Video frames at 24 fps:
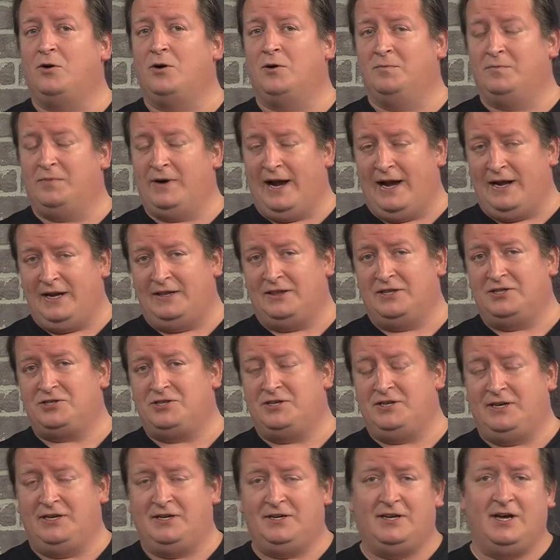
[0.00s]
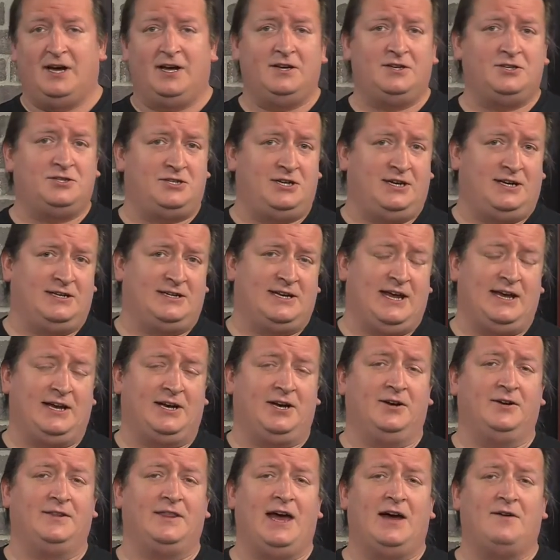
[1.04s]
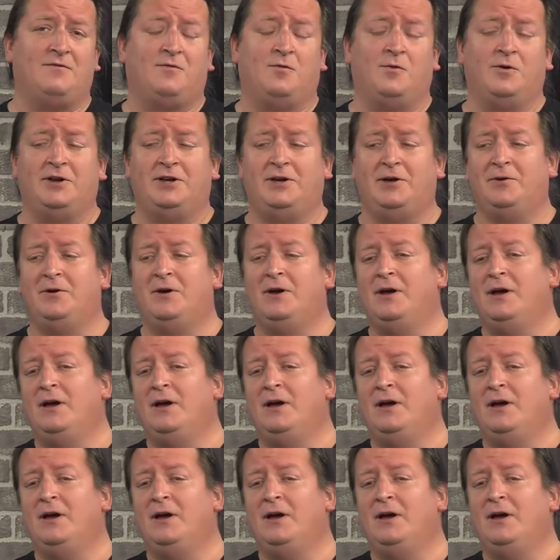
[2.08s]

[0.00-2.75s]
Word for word: or branding that you need done, she can take care of that for you.